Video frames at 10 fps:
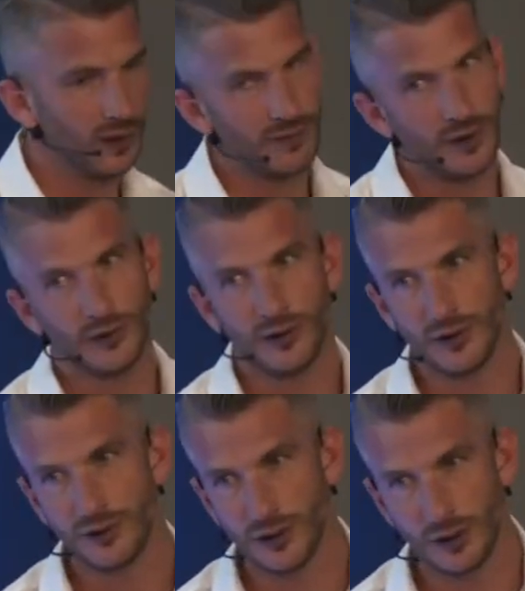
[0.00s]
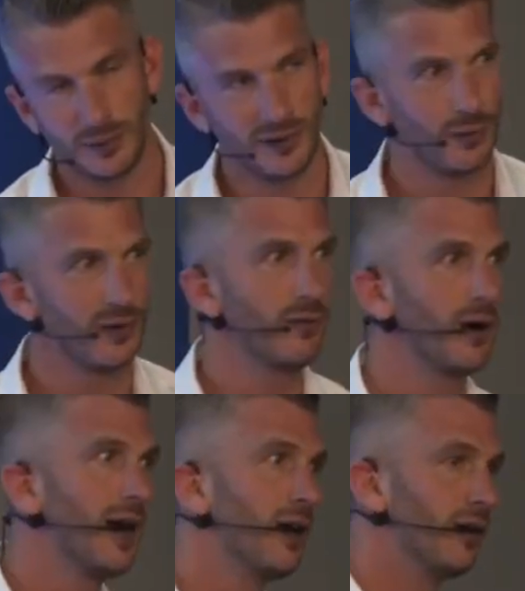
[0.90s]
we've gone to the shops, if we've
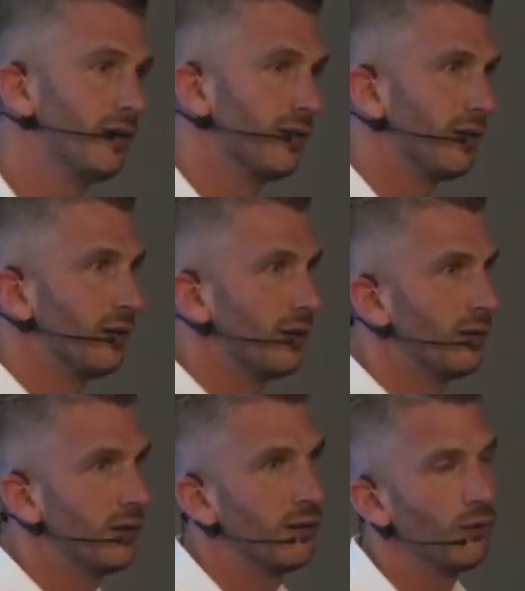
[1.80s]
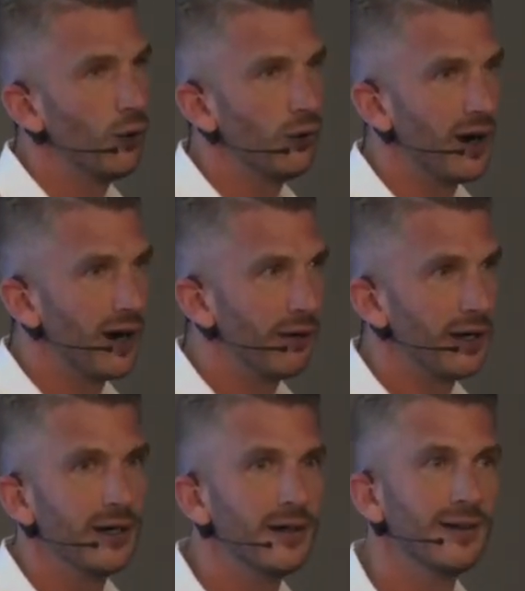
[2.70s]
run out of raw
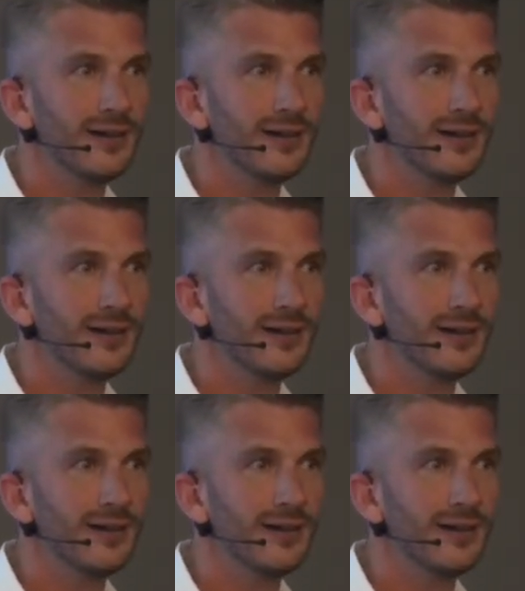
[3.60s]
dairy.